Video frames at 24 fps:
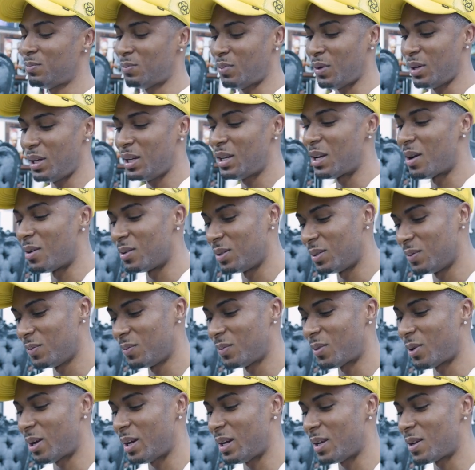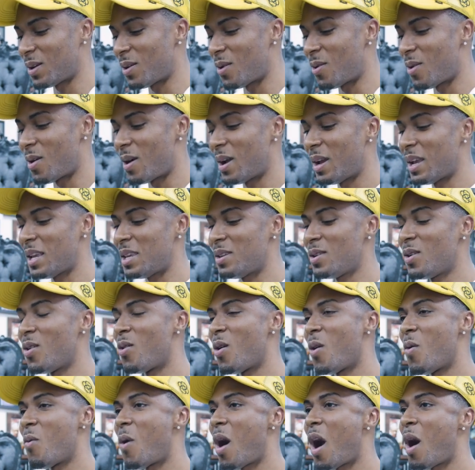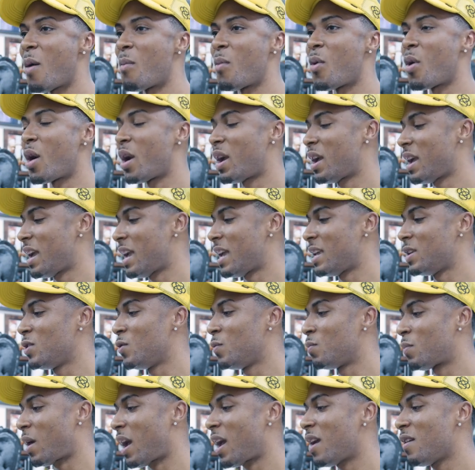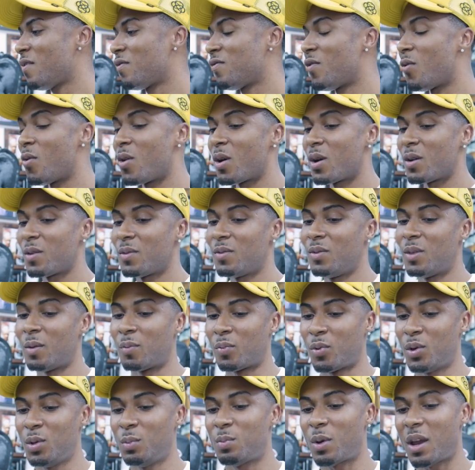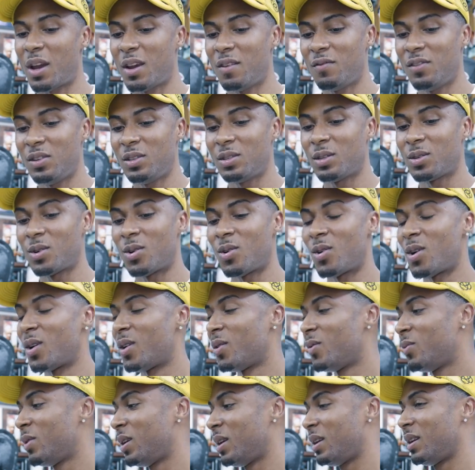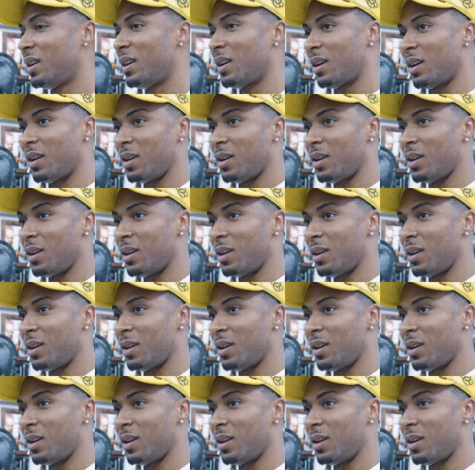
put it on the credit card and you go on Walmart and you pay for the prepaid Visa card with